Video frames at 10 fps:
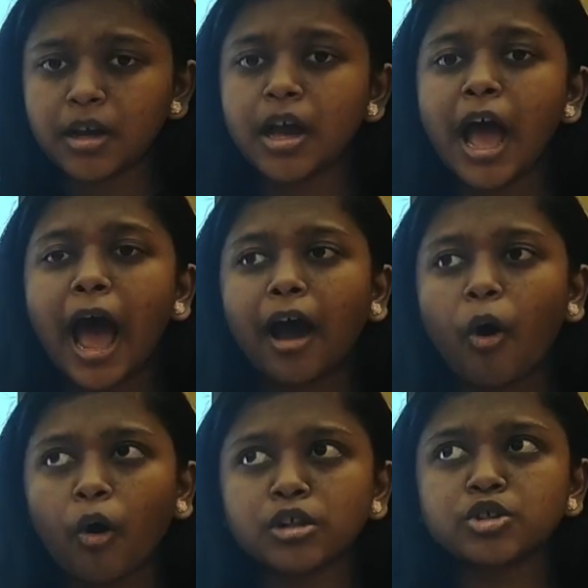Also,
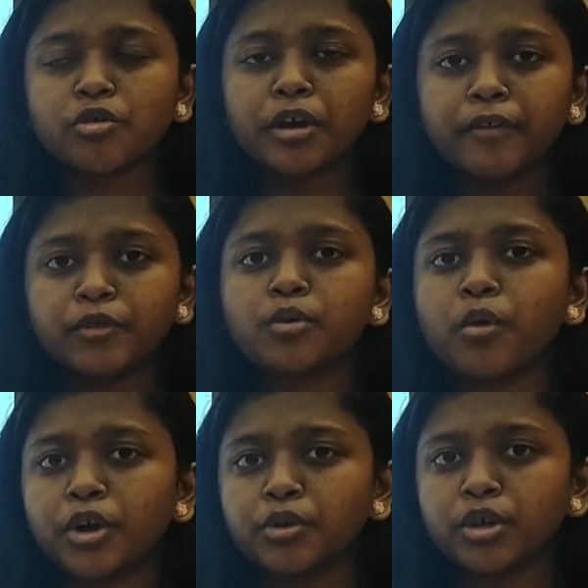if you want to
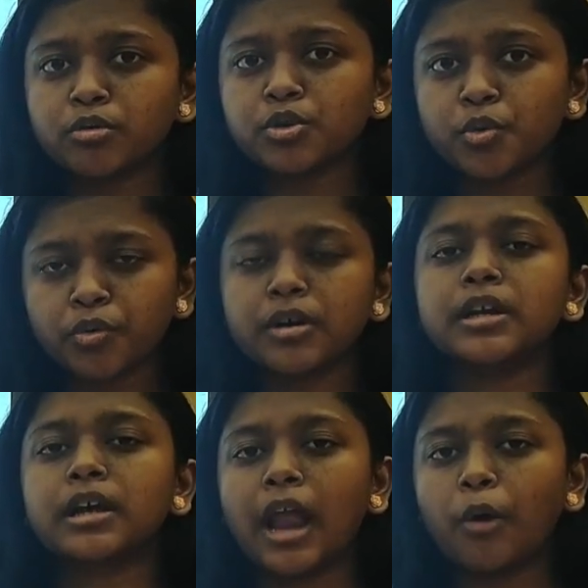use Google Cloud
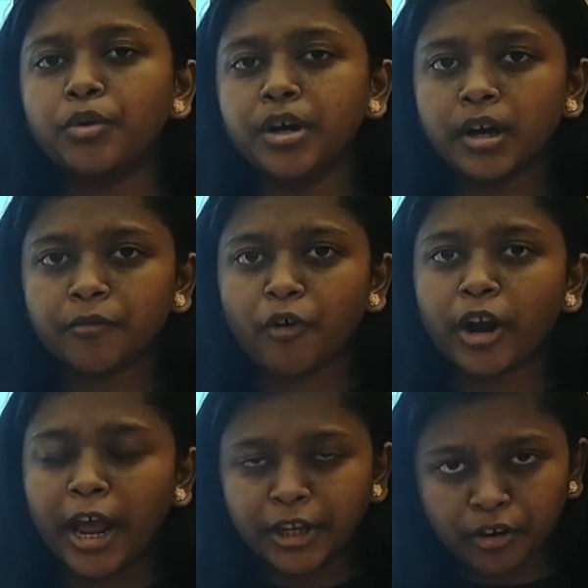for any of
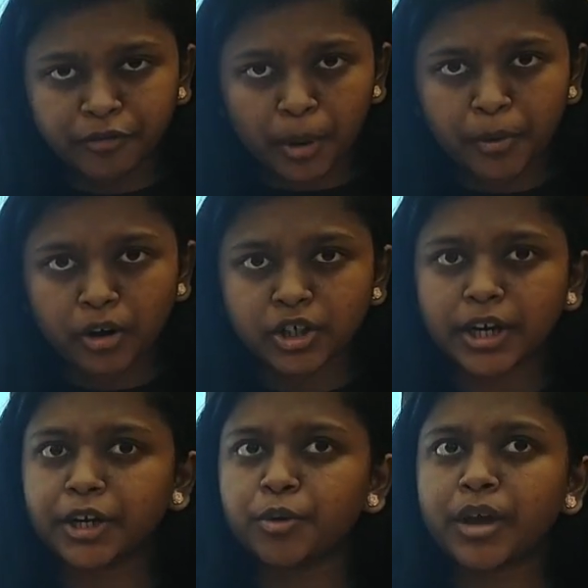your project, you
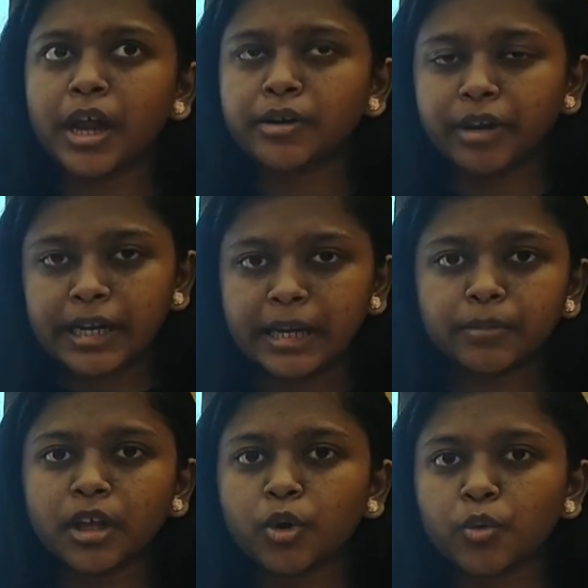can redeem the
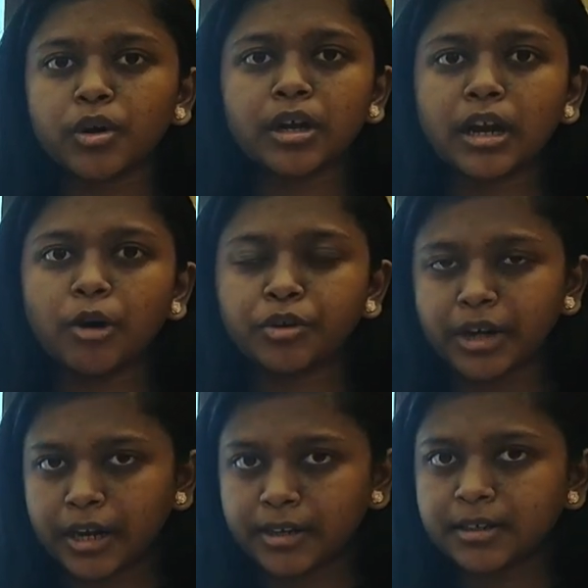Google Cloud
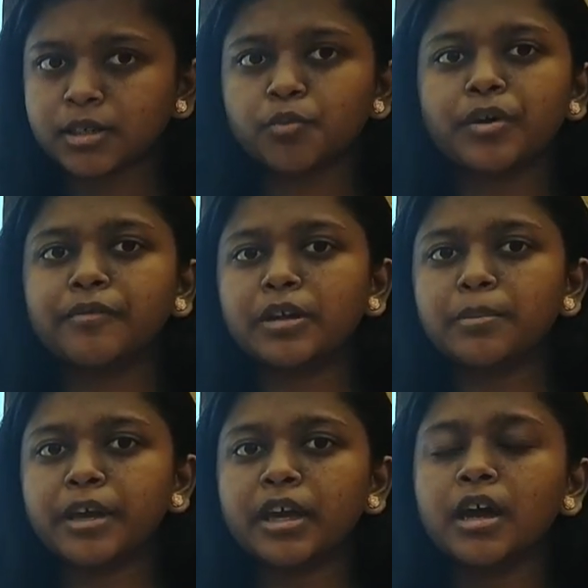credits. We will be
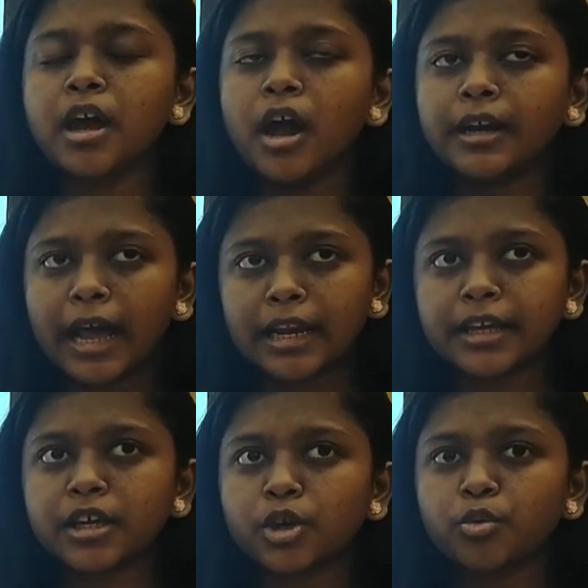telling
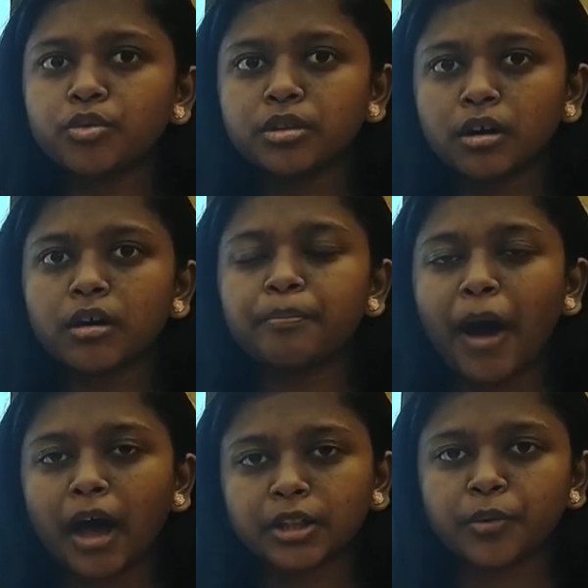you the
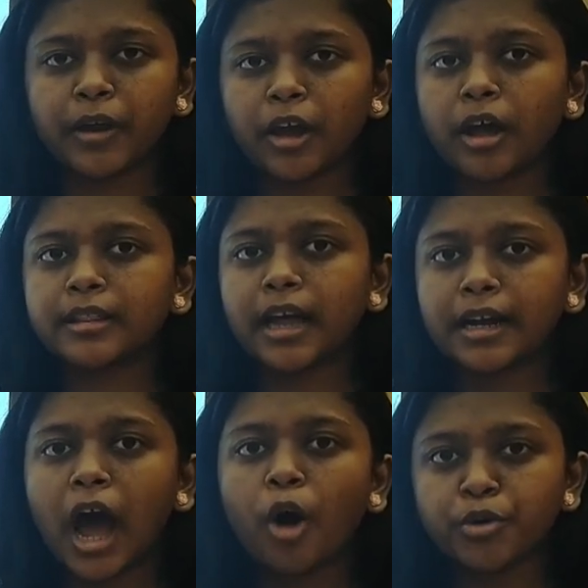pathway and that how you
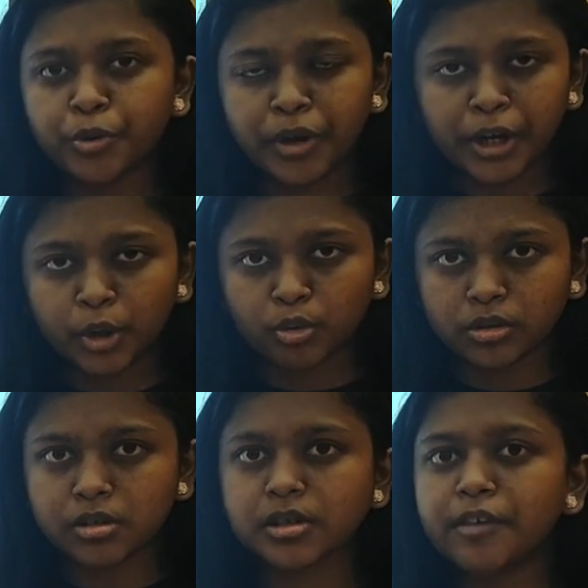can do this if
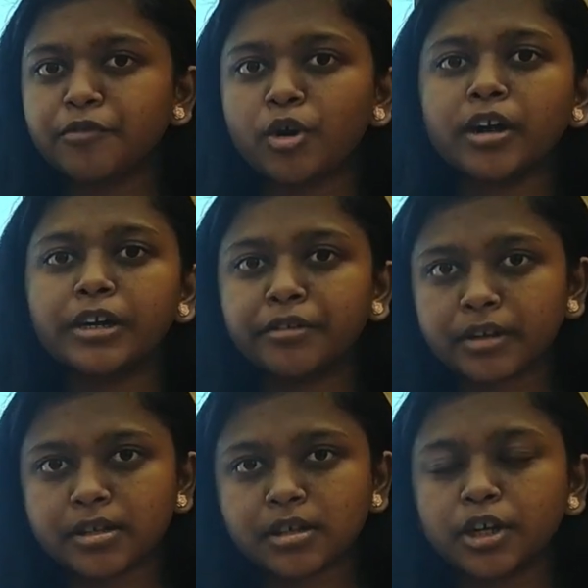you are interested
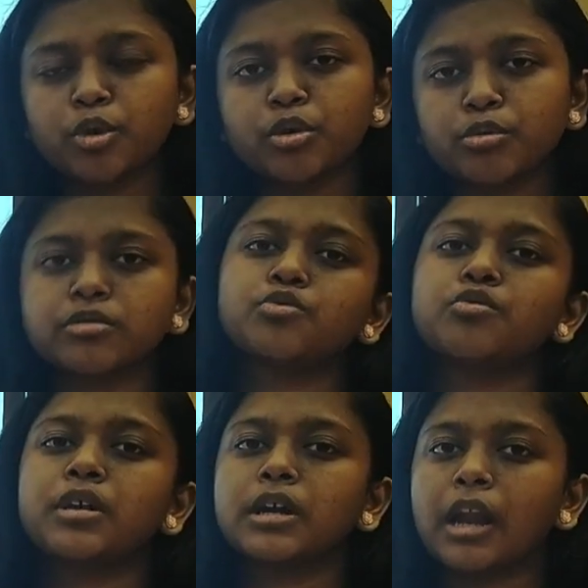to use Google
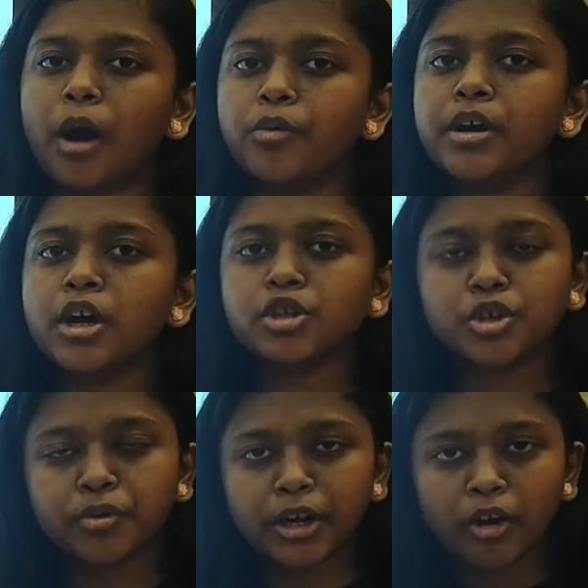Cloud. So you can
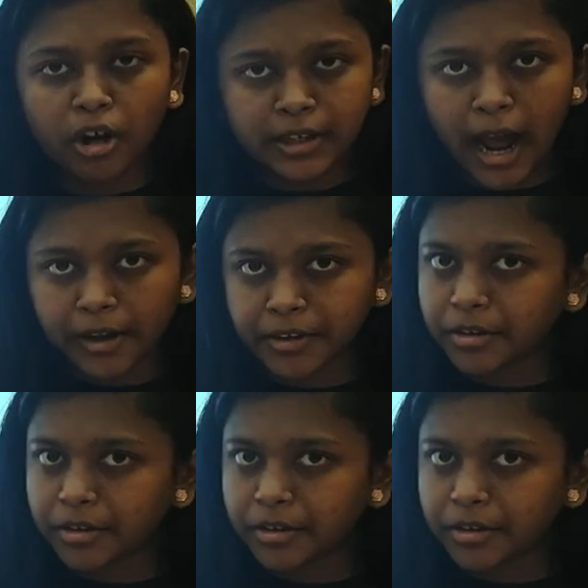contact us.